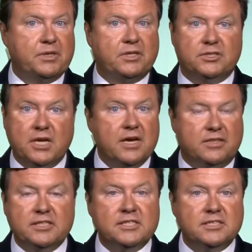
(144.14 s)
because
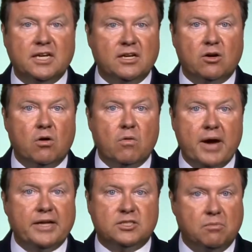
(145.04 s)
this isn't going to go
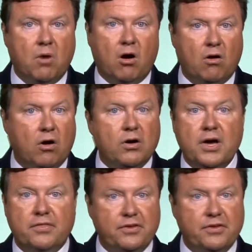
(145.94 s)
away tomorrow.